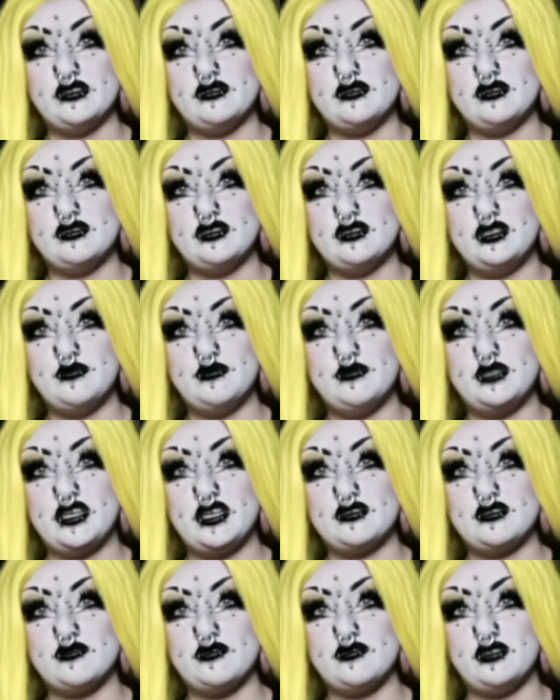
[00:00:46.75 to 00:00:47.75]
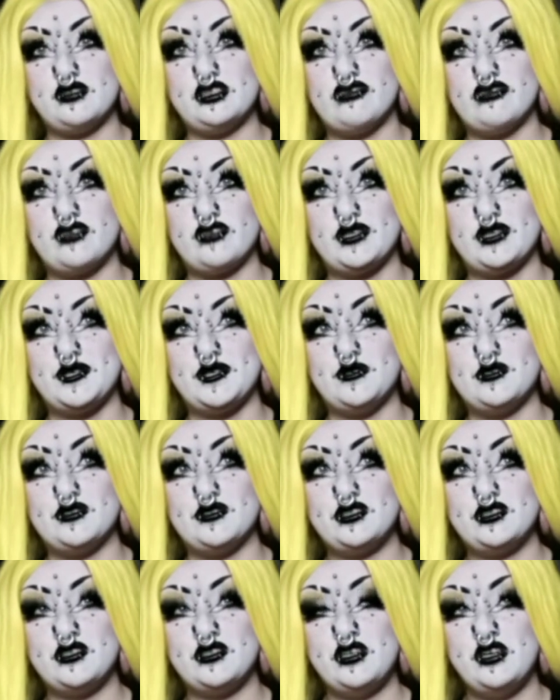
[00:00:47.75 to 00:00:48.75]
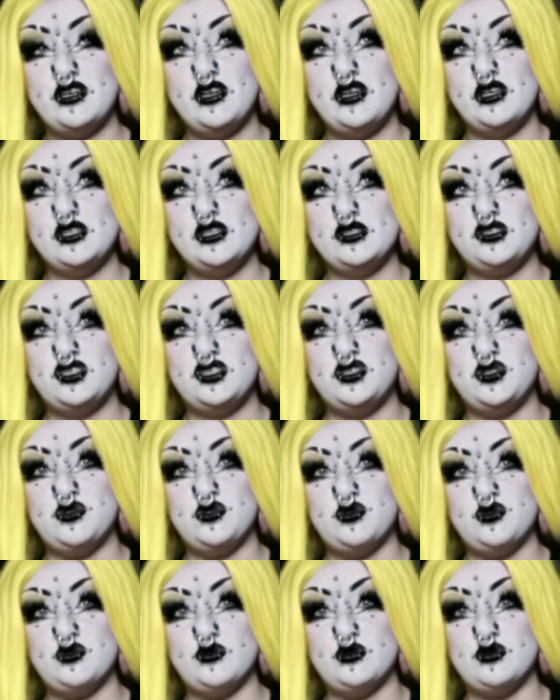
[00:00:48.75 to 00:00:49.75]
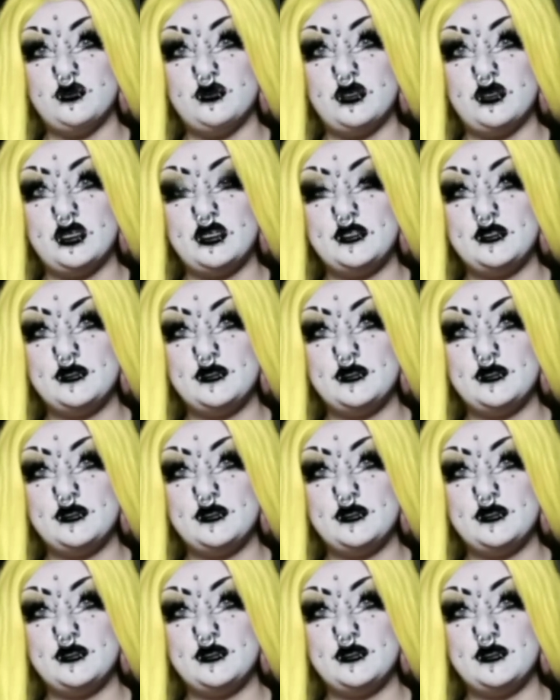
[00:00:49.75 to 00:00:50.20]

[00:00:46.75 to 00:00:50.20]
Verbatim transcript: seems like it's really difficult to